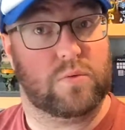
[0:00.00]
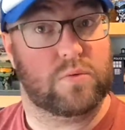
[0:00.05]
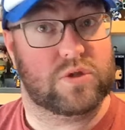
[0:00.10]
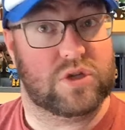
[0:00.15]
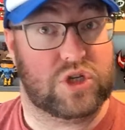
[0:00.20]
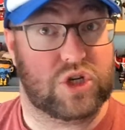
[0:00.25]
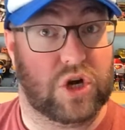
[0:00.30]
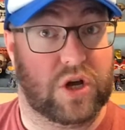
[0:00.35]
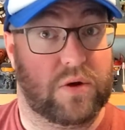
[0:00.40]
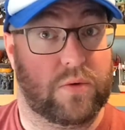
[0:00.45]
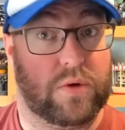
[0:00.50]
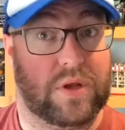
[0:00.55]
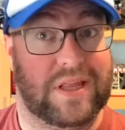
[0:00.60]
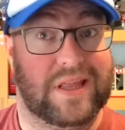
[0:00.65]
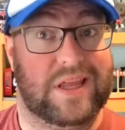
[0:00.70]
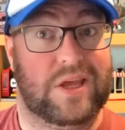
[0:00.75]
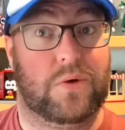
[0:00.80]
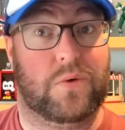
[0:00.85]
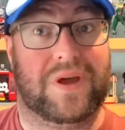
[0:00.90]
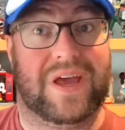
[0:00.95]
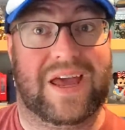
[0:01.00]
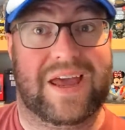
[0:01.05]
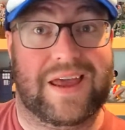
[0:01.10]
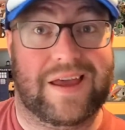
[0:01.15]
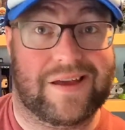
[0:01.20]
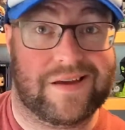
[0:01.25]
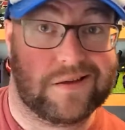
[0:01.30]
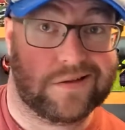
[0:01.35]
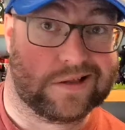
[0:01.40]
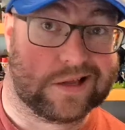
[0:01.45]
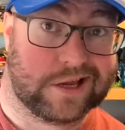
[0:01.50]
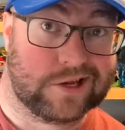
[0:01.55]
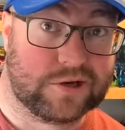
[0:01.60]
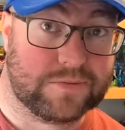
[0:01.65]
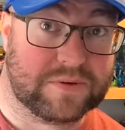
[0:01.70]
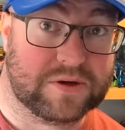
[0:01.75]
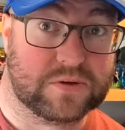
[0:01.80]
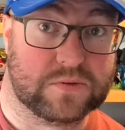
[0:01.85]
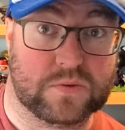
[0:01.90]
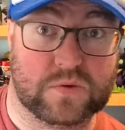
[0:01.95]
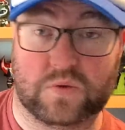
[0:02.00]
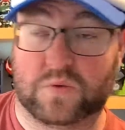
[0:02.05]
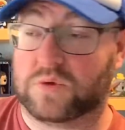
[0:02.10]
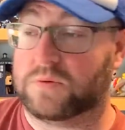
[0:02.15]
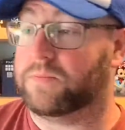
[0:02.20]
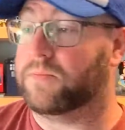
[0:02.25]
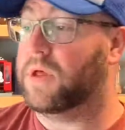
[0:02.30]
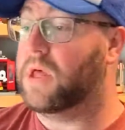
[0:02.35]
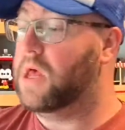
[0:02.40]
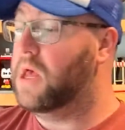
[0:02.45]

I was a child in the UK. Danger Mouse was awesome.